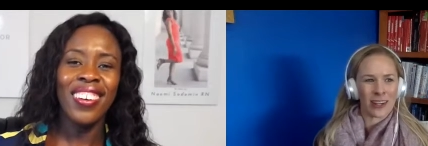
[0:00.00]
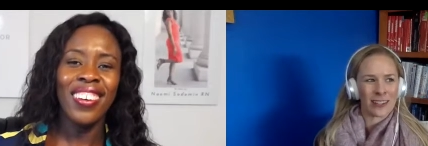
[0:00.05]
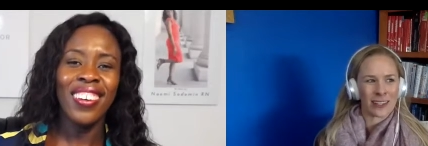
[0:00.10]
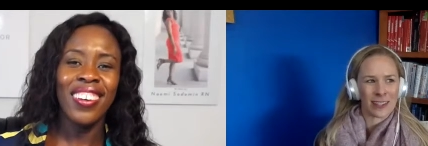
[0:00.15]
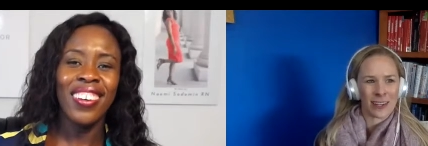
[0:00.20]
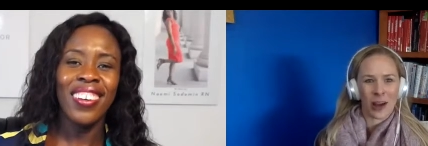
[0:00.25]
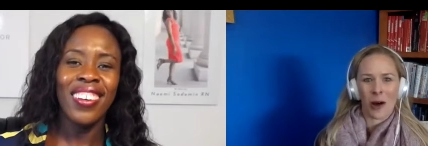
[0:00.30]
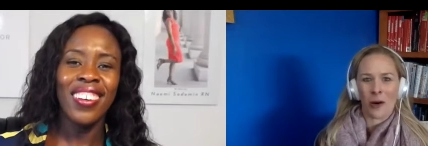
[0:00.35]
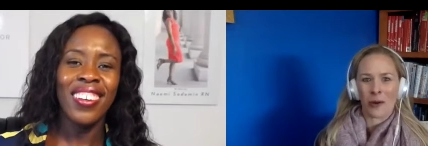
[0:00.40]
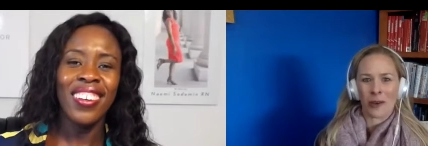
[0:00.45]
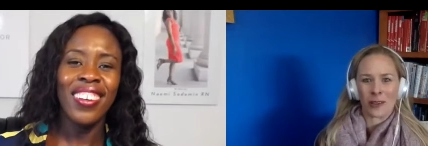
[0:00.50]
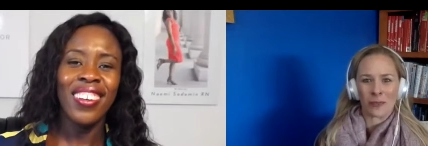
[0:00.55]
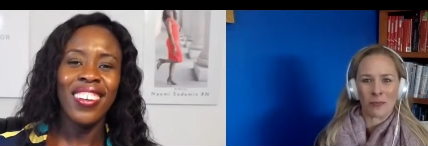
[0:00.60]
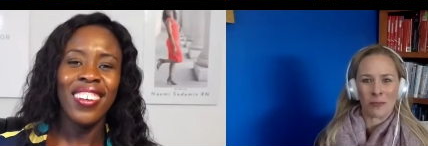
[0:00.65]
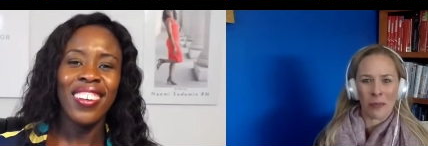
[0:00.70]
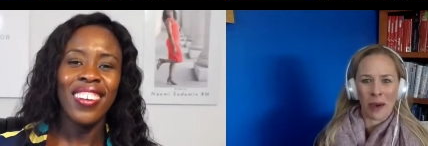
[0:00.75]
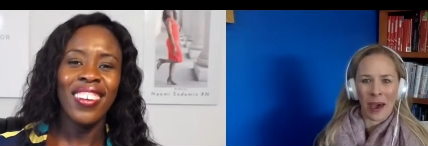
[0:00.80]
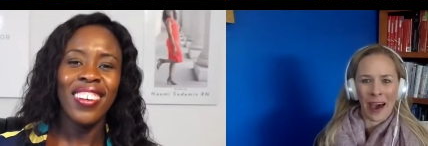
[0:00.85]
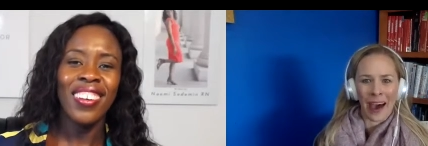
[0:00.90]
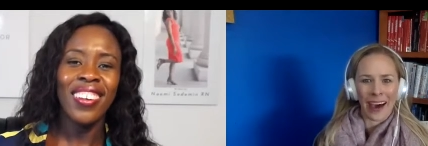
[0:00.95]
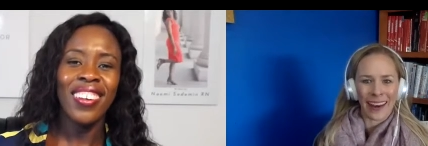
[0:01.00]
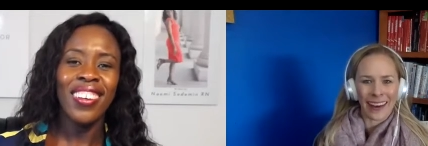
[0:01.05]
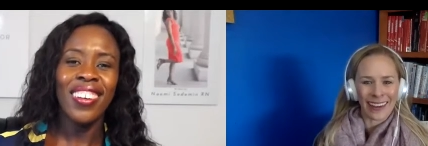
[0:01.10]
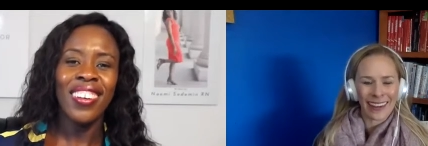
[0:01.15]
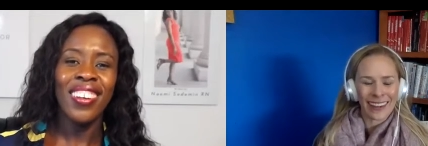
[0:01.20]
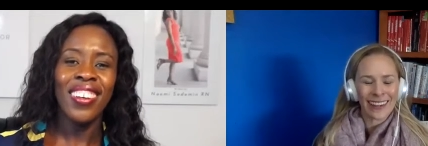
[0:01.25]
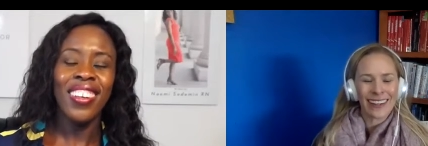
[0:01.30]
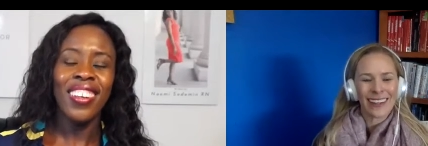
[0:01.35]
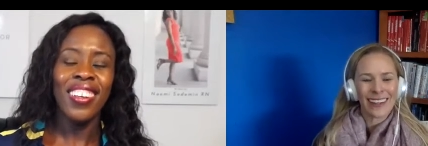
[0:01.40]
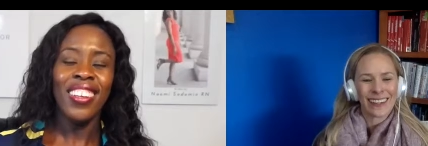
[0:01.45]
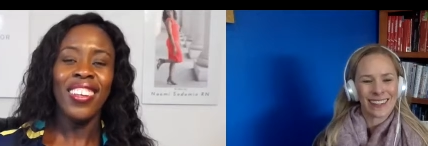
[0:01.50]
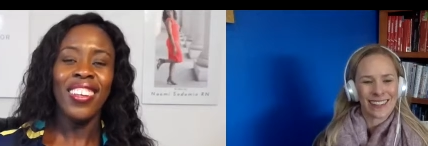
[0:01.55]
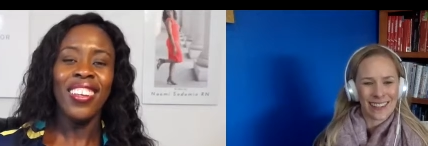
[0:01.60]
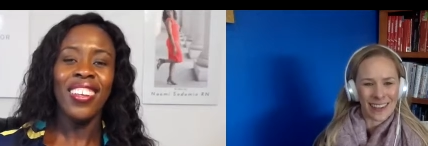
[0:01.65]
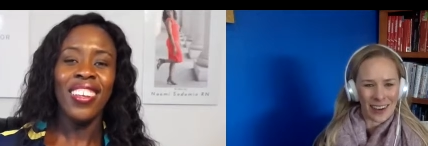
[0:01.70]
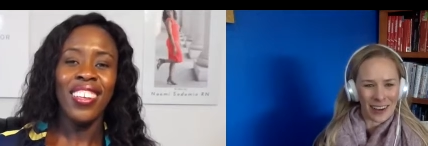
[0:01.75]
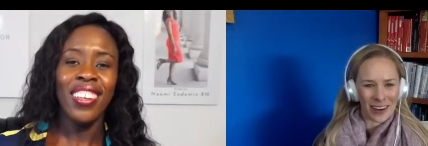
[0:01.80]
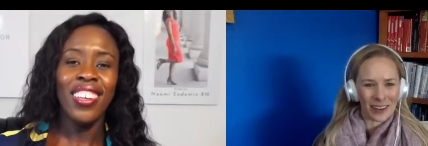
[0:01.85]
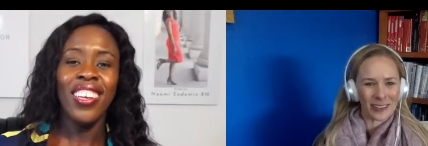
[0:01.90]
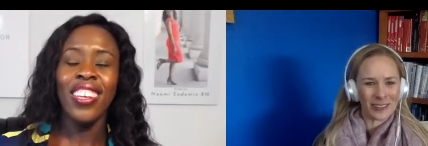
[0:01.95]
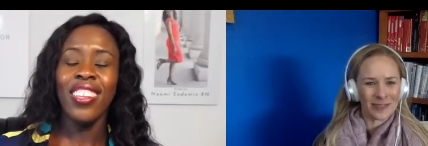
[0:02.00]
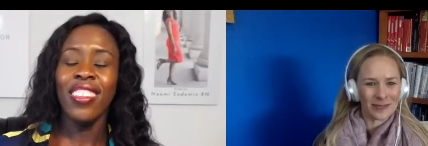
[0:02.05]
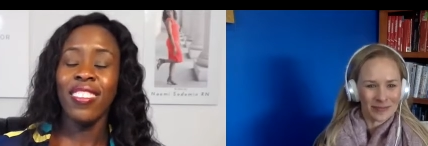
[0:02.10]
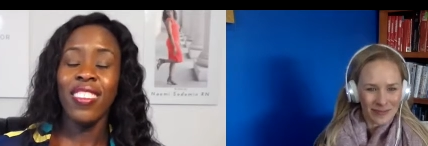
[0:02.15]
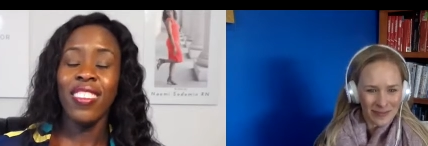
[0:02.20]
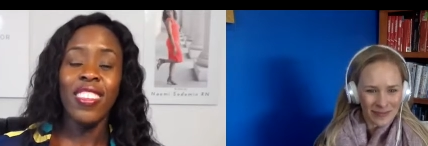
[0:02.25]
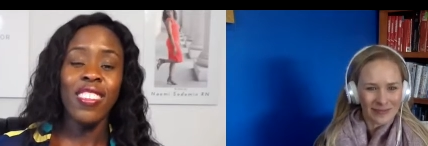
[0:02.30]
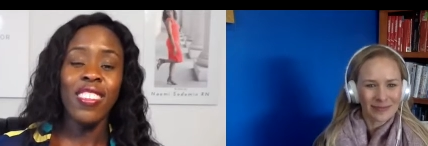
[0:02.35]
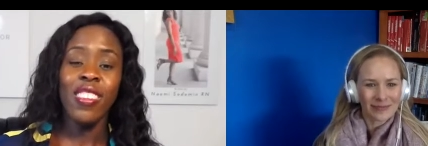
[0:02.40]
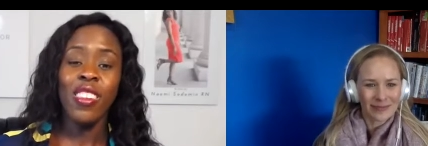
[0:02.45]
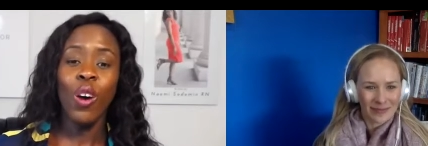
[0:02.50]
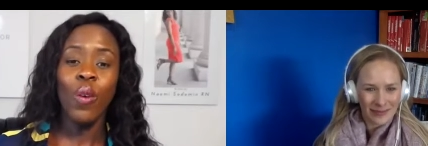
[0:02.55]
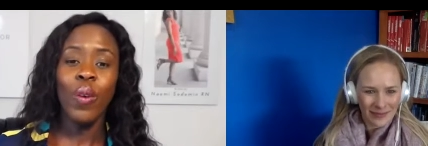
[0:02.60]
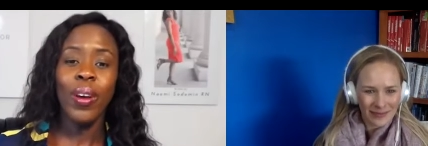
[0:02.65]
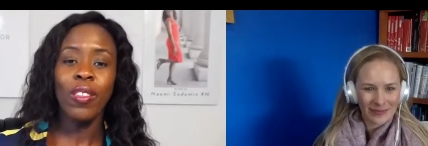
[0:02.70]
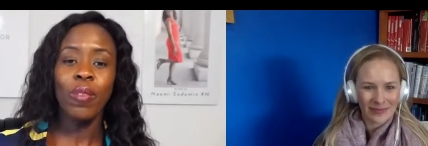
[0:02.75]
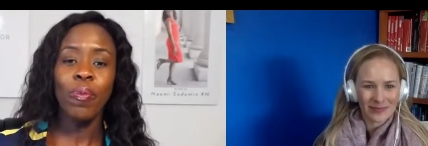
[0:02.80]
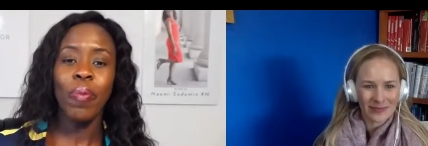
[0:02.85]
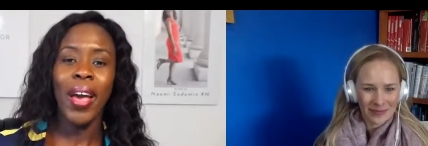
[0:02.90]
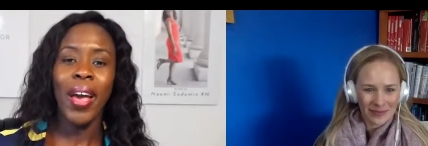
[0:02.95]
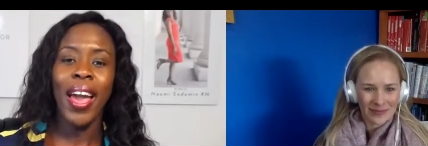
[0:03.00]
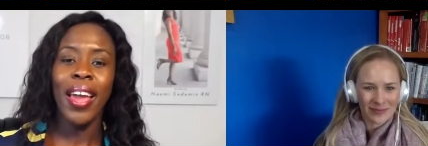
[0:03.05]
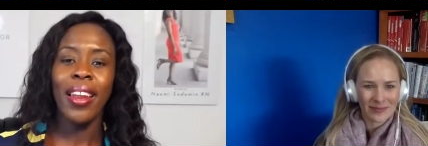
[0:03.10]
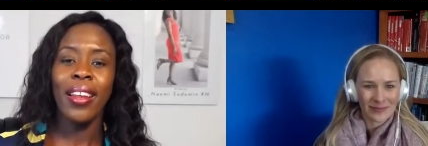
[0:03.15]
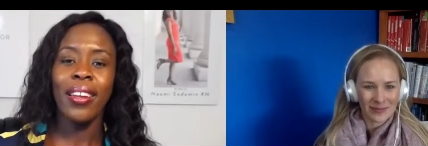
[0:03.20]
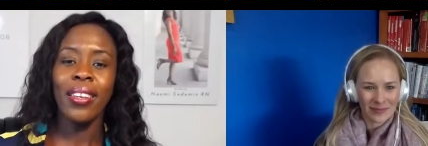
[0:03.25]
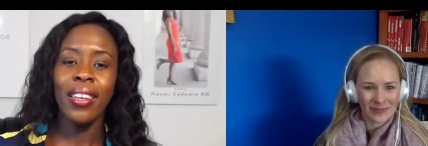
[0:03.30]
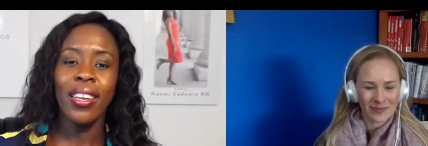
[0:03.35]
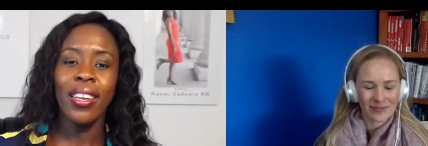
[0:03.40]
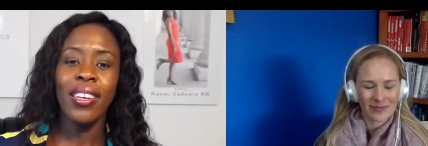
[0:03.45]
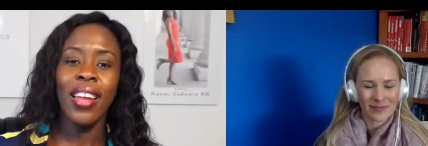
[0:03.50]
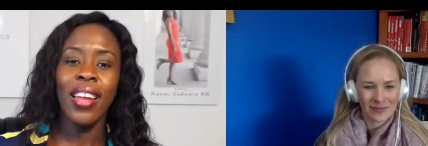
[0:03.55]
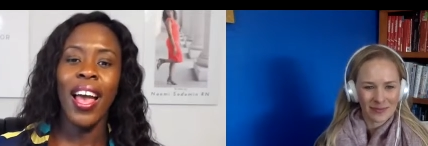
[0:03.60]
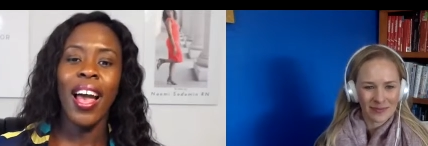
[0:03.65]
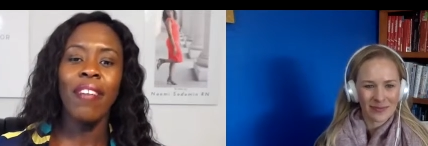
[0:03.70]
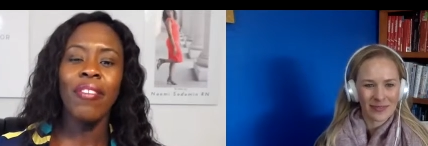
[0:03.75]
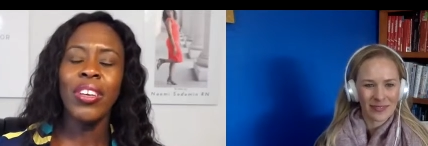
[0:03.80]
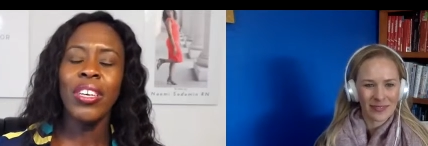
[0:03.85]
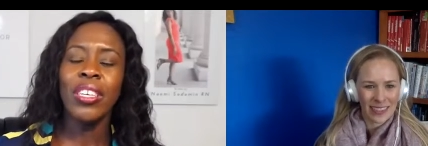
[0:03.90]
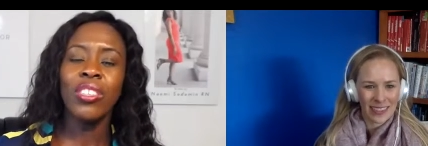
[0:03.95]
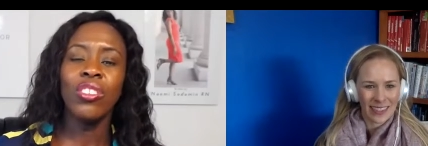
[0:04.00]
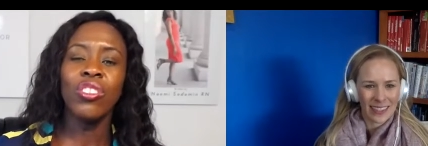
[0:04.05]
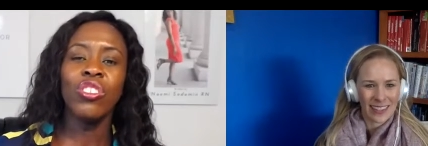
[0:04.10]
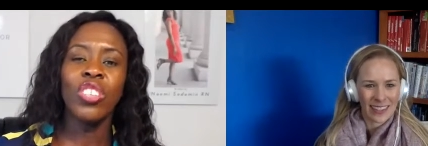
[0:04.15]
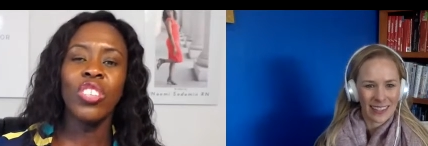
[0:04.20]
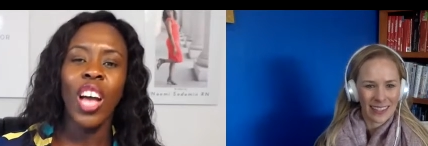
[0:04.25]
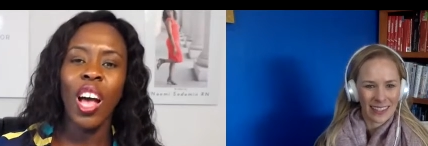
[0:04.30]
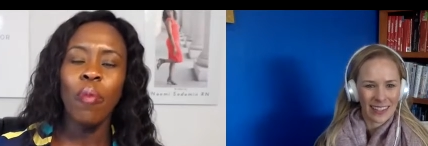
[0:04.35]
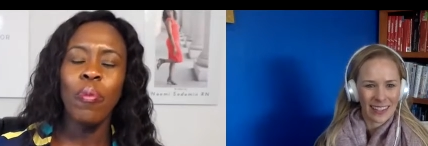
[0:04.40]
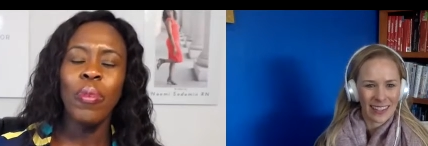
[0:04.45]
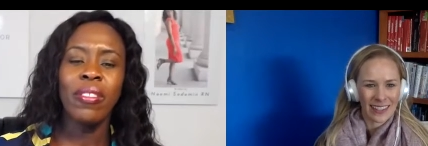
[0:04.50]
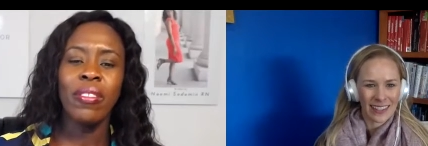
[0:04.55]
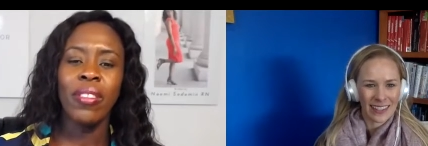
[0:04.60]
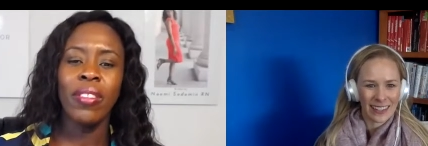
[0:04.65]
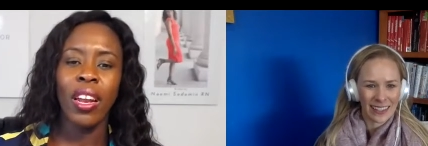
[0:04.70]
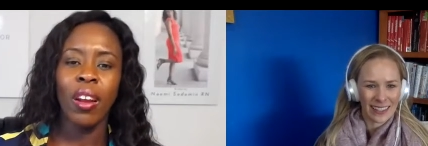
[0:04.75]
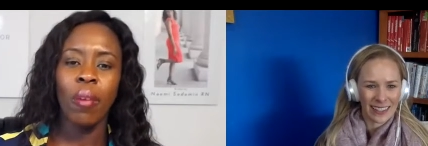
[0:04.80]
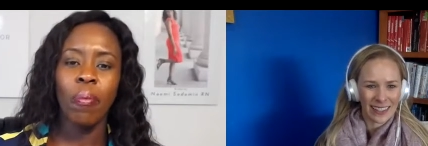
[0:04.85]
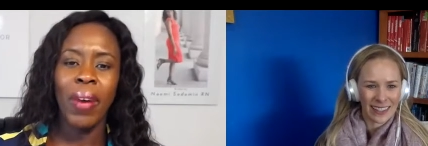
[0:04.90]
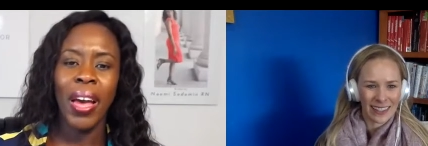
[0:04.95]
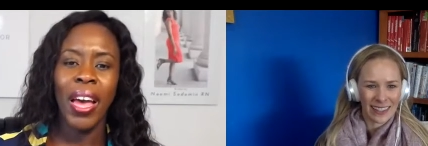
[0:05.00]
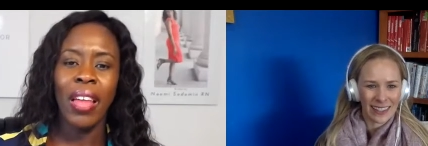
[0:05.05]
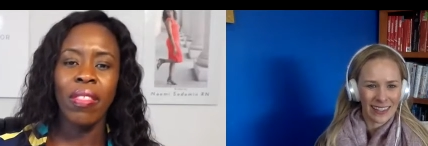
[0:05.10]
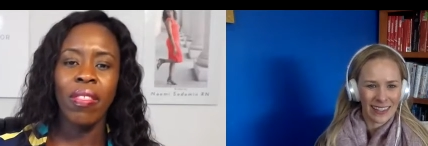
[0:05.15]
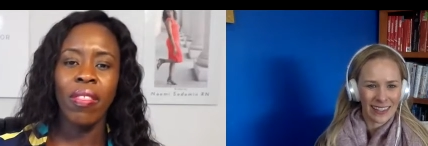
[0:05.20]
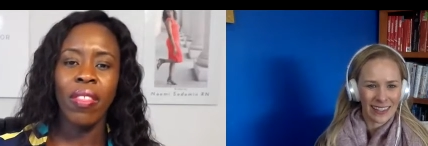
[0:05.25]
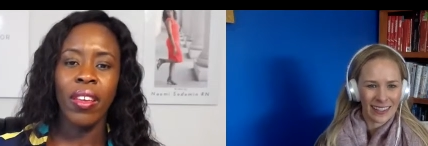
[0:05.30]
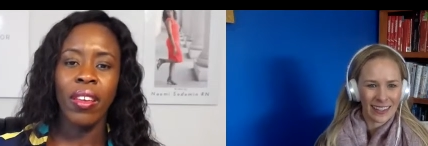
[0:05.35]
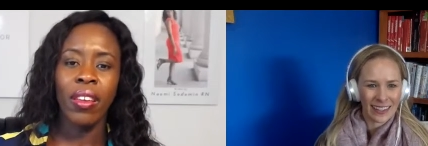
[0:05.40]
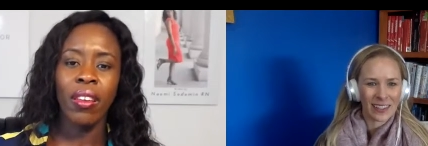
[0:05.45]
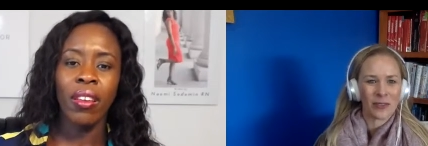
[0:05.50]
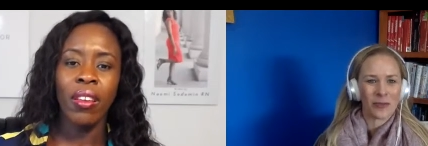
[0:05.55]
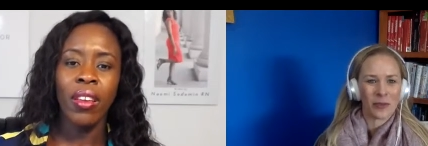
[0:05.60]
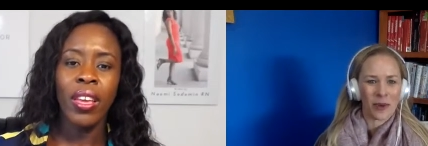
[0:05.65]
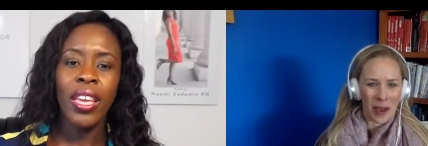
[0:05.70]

Speaker 1: isn't always bad. So it isn't always bad. And having a job is not a bad thing.